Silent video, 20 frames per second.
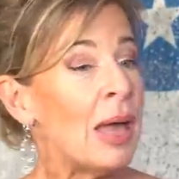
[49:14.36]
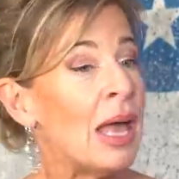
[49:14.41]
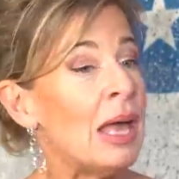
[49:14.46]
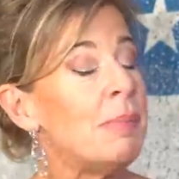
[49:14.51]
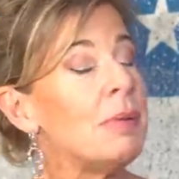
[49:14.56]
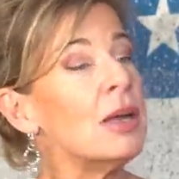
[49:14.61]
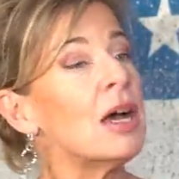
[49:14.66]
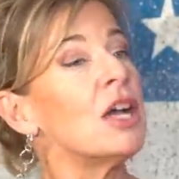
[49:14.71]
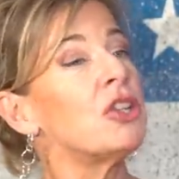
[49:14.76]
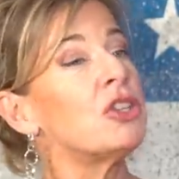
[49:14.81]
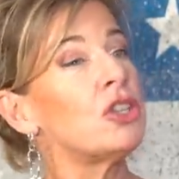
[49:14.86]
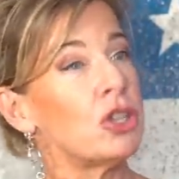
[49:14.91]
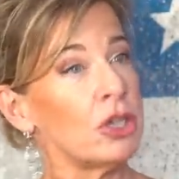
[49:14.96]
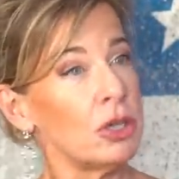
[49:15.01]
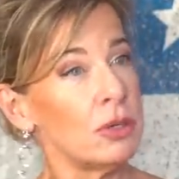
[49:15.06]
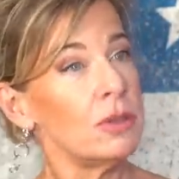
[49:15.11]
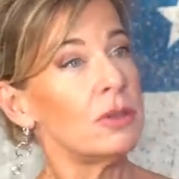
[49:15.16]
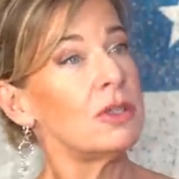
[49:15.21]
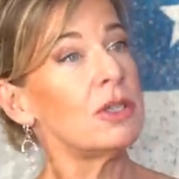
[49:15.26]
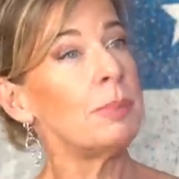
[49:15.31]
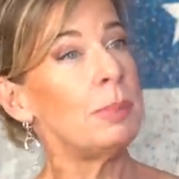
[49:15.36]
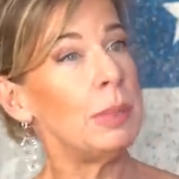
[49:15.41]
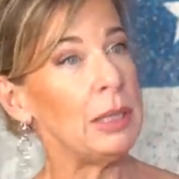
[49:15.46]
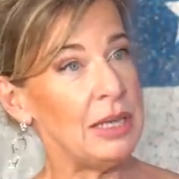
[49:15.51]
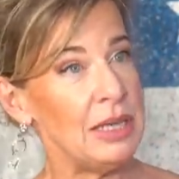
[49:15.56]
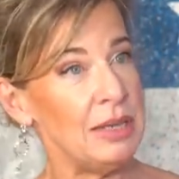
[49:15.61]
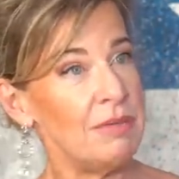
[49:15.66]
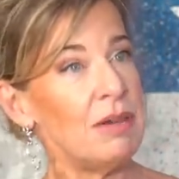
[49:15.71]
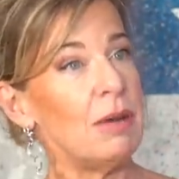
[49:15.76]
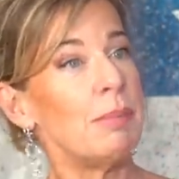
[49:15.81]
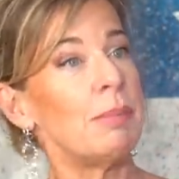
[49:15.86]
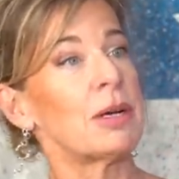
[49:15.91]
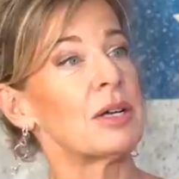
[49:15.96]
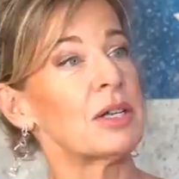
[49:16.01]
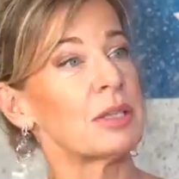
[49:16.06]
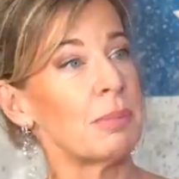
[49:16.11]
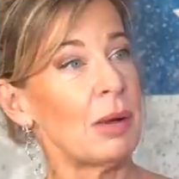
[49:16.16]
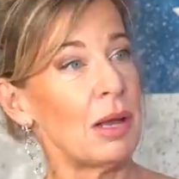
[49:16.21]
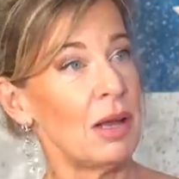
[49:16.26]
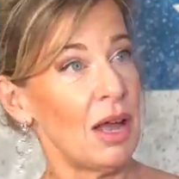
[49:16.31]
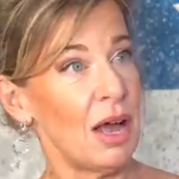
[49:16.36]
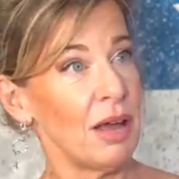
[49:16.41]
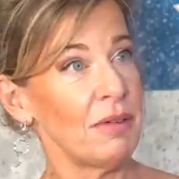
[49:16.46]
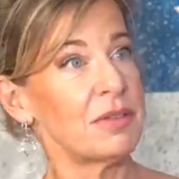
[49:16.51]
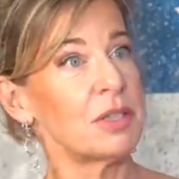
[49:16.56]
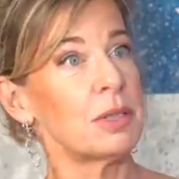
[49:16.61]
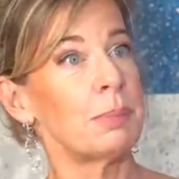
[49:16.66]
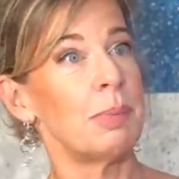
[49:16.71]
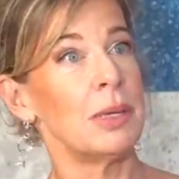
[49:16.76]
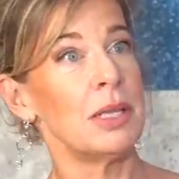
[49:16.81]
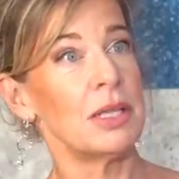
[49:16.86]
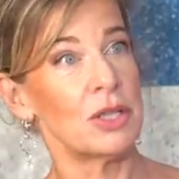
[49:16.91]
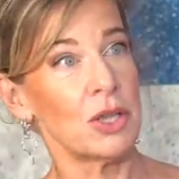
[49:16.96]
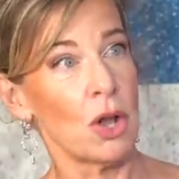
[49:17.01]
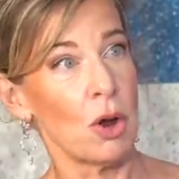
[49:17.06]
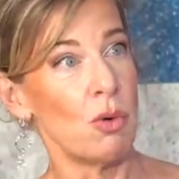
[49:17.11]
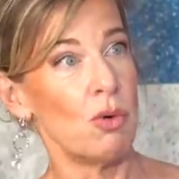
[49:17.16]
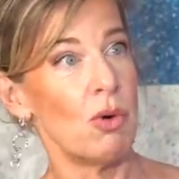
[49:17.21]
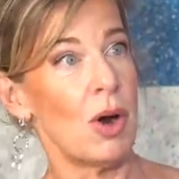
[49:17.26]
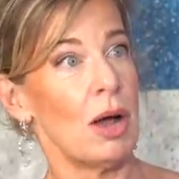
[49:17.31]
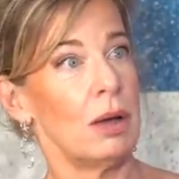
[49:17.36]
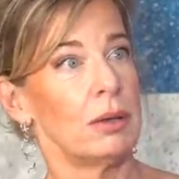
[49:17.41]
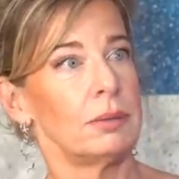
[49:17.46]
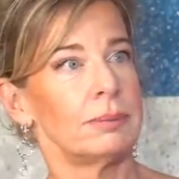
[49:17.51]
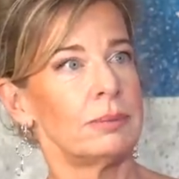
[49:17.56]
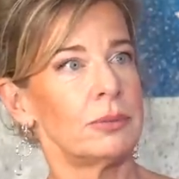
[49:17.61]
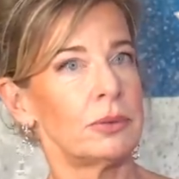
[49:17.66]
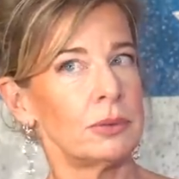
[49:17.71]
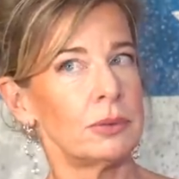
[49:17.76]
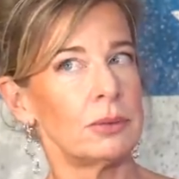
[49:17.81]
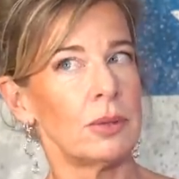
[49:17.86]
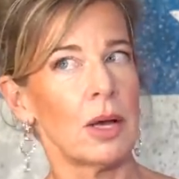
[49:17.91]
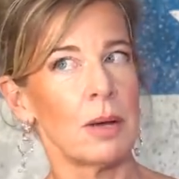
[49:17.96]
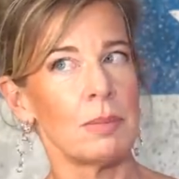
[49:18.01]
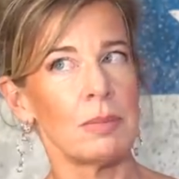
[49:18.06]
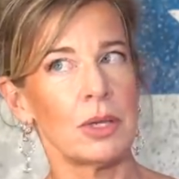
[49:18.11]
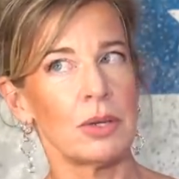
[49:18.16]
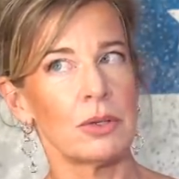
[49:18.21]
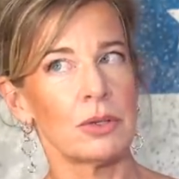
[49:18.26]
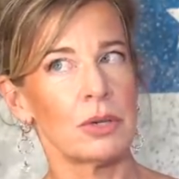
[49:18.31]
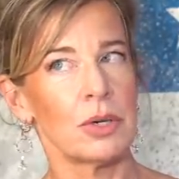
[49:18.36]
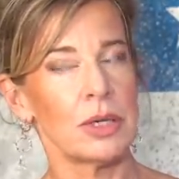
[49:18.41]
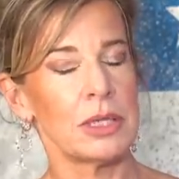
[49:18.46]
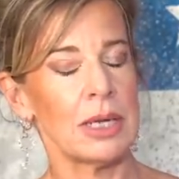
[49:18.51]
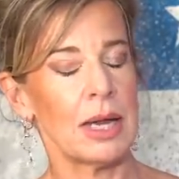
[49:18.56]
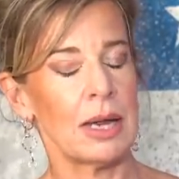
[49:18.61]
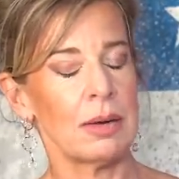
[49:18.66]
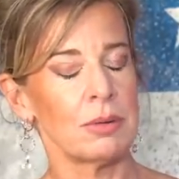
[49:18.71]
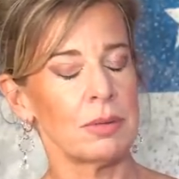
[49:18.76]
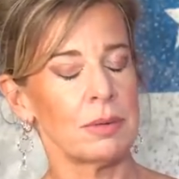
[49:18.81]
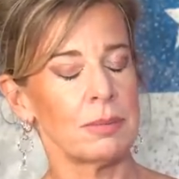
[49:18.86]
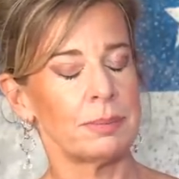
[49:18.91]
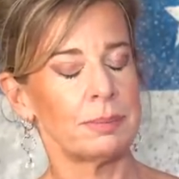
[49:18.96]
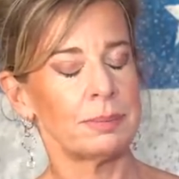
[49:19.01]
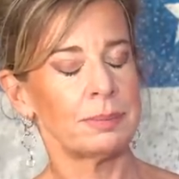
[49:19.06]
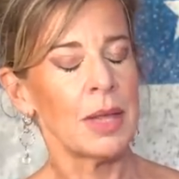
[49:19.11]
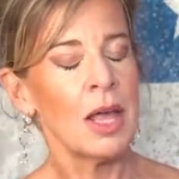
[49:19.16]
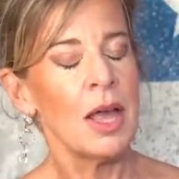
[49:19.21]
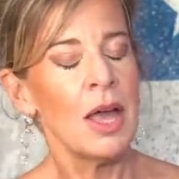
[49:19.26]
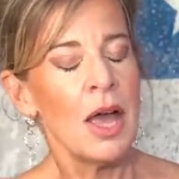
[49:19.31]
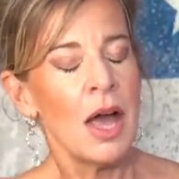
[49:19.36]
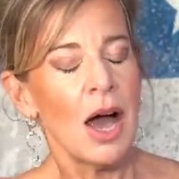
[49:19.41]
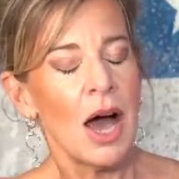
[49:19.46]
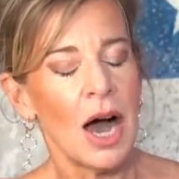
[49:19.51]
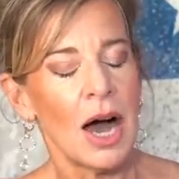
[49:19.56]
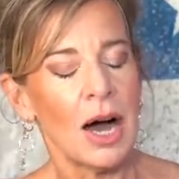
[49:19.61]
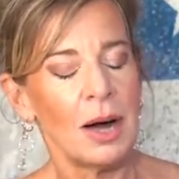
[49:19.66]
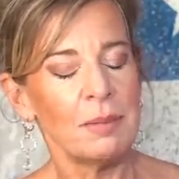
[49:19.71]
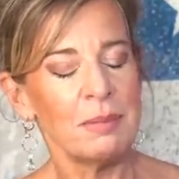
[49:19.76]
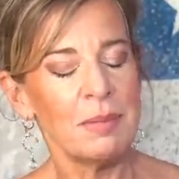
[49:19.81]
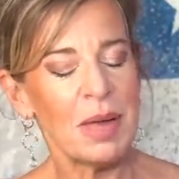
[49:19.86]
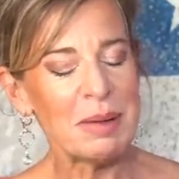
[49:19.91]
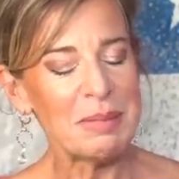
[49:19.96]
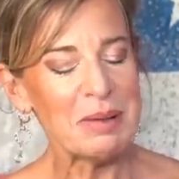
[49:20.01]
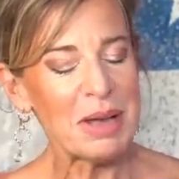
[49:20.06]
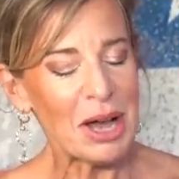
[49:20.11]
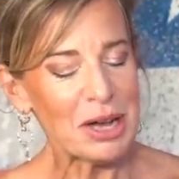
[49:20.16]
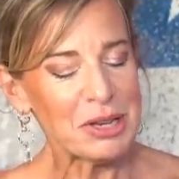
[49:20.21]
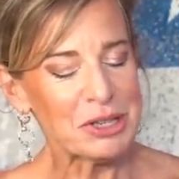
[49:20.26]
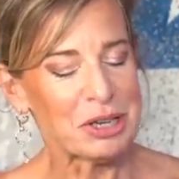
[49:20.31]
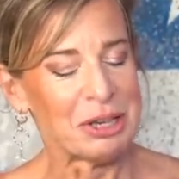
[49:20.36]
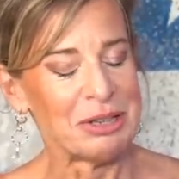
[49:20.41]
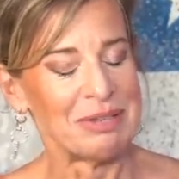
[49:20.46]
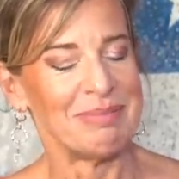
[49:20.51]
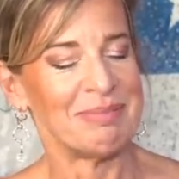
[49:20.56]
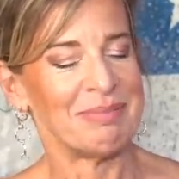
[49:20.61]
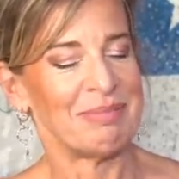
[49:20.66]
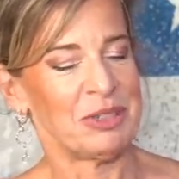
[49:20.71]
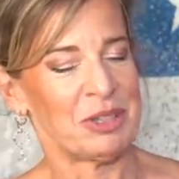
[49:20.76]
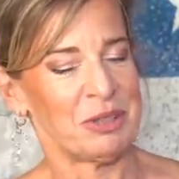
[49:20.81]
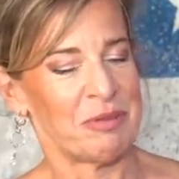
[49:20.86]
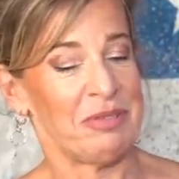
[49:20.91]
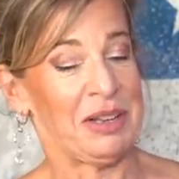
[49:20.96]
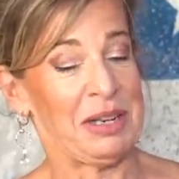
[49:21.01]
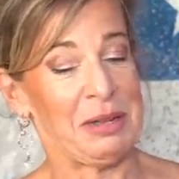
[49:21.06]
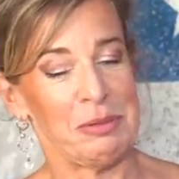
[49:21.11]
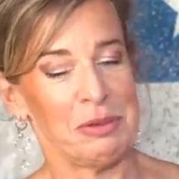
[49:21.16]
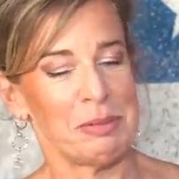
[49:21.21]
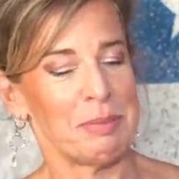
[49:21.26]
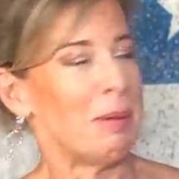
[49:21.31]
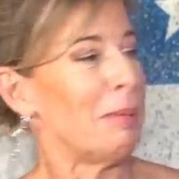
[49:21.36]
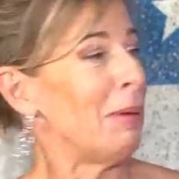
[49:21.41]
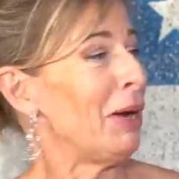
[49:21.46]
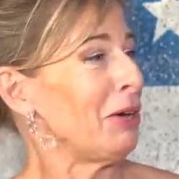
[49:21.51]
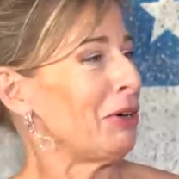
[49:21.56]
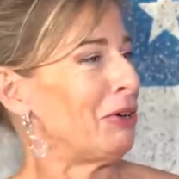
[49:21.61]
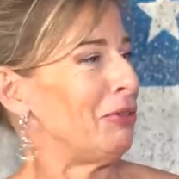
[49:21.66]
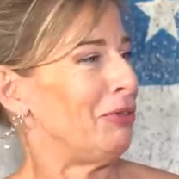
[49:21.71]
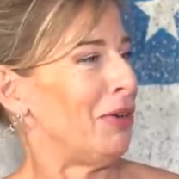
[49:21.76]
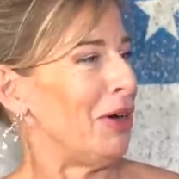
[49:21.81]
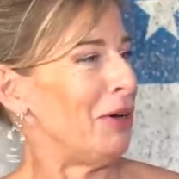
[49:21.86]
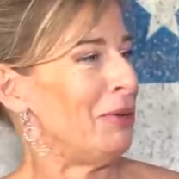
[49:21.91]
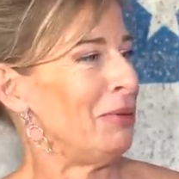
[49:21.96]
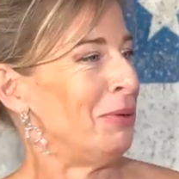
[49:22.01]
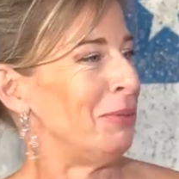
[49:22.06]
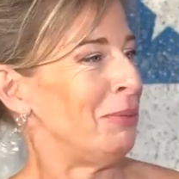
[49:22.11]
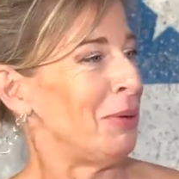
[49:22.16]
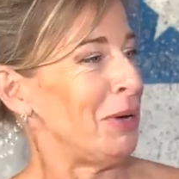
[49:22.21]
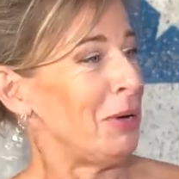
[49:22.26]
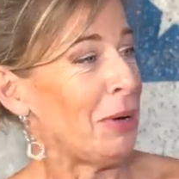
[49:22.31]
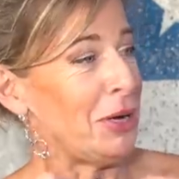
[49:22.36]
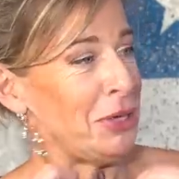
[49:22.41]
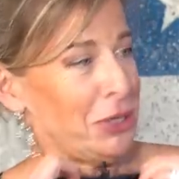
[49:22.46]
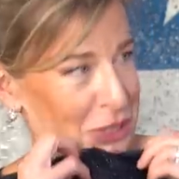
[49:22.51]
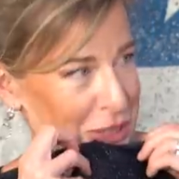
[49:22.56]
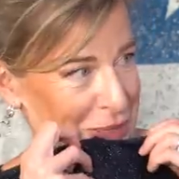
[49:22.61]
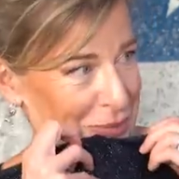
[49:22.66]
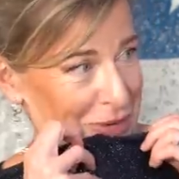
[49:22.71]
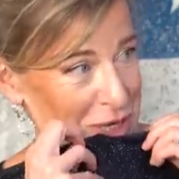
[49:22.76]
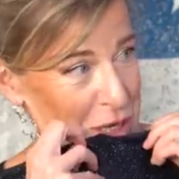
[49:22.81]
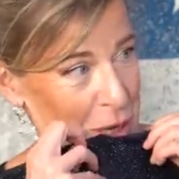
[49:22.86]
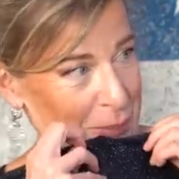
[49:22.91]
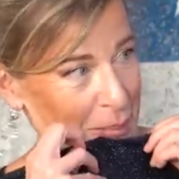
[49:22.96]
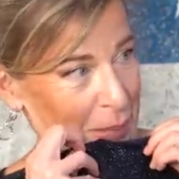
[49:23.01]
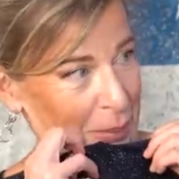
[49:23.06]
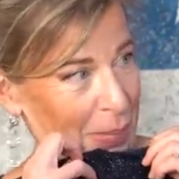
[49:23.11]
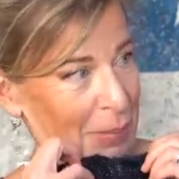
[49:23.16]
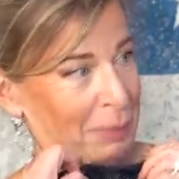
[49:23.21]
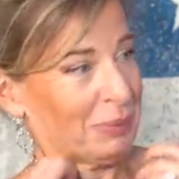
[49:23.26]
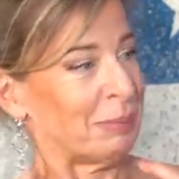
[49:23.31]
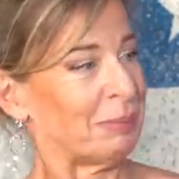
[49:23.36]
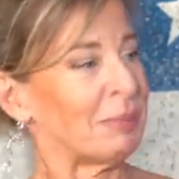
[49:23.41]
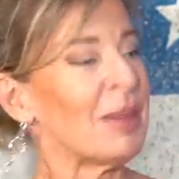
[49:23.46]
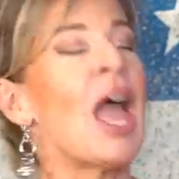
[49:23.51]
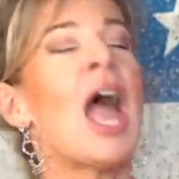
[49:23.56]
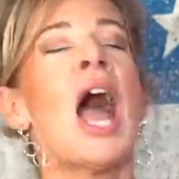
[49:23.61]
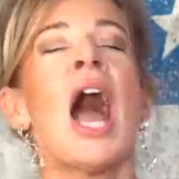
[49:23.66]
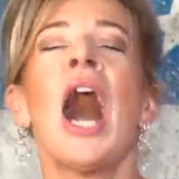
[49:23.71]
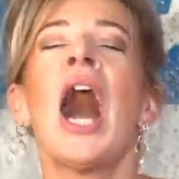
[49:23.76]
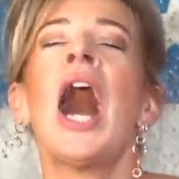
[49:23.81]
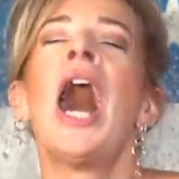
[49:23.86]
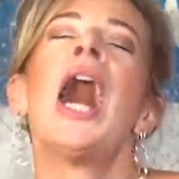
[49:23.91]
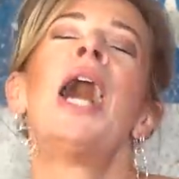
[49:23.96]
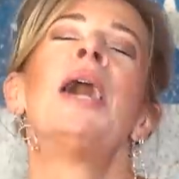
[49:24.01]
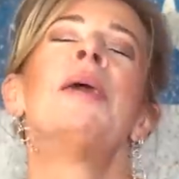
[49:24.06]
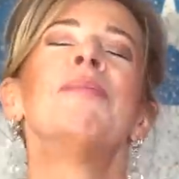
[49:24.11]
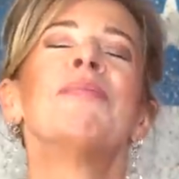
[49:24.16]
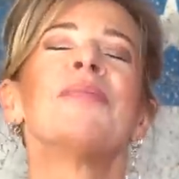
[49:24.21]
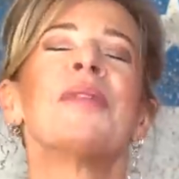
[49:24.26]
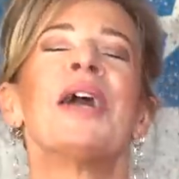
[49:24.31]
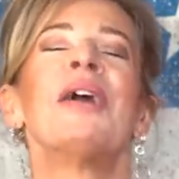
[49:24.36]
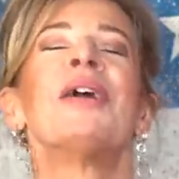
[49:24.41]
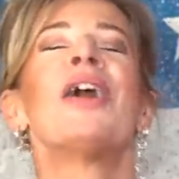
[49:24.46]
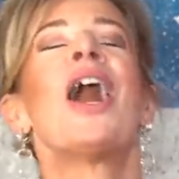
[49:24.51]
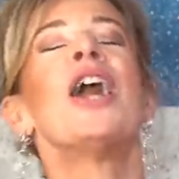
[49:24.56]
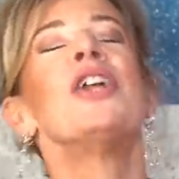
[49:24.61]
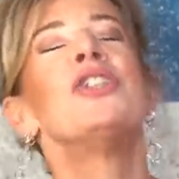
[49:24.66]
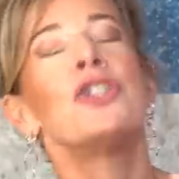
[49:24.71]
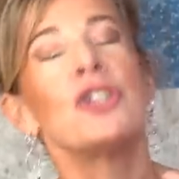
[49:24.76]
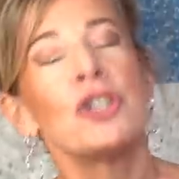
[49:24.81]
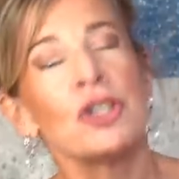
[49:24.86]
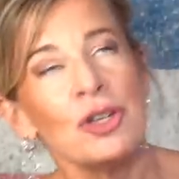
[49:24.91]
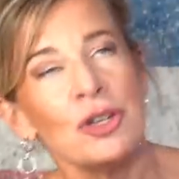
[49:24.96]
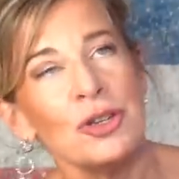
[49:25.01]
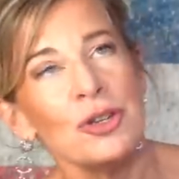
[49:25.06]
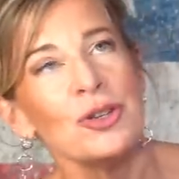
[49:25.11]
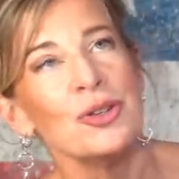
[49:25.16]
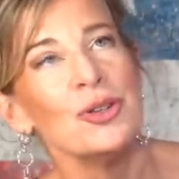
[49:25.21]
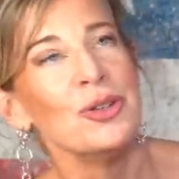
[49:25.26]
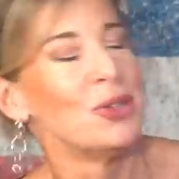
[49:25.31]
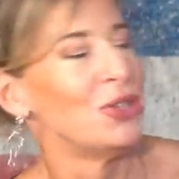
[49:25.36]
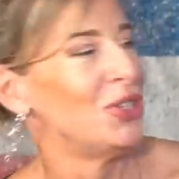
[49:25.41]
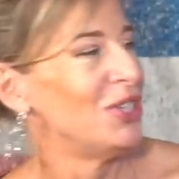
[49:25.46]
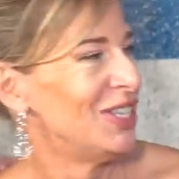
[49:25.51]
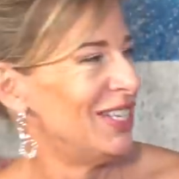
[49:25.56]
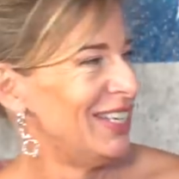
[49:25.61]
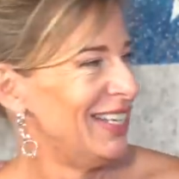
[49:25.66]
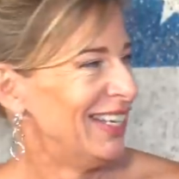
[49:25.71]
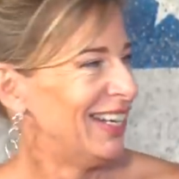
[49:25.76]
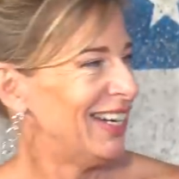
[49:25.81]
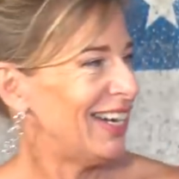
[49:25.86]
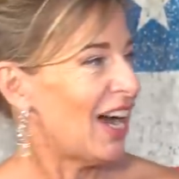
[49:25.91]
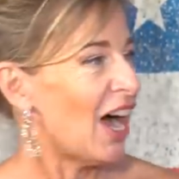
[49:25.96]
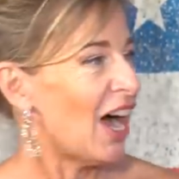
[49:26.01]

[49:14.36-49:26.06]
maybe I choose to believe it because my life has been so. I'm so sorry, sound. Uh, maybe I choose fiddle with my microphone. Why don't I just give it a little bit more? Um, I this choose, is all going to stay in,